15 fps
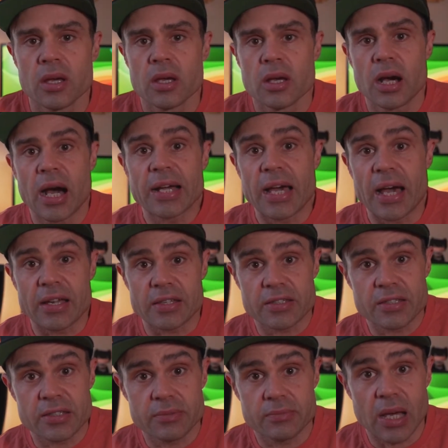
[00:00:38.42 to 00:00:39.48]
Hi
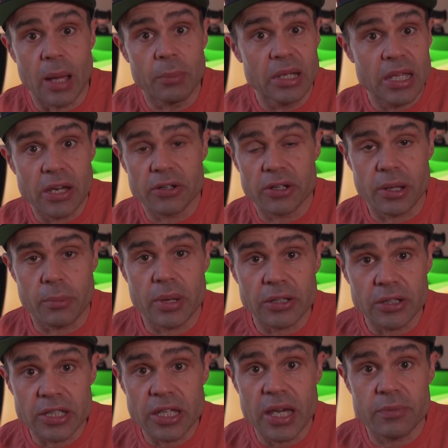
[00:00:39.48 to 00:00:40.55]
guys, I'm Leon and I'm
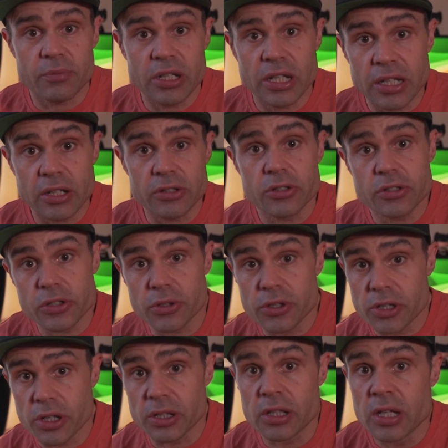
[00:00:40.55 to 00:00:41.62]
back again with another
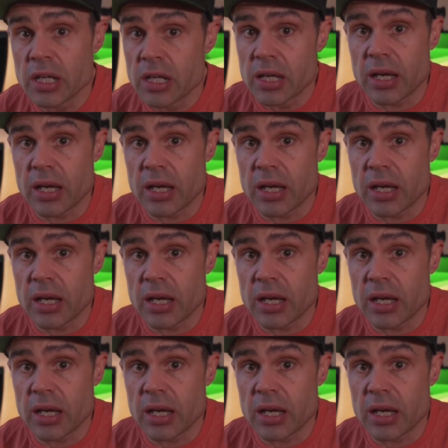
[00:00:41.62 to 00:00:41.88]
tutorial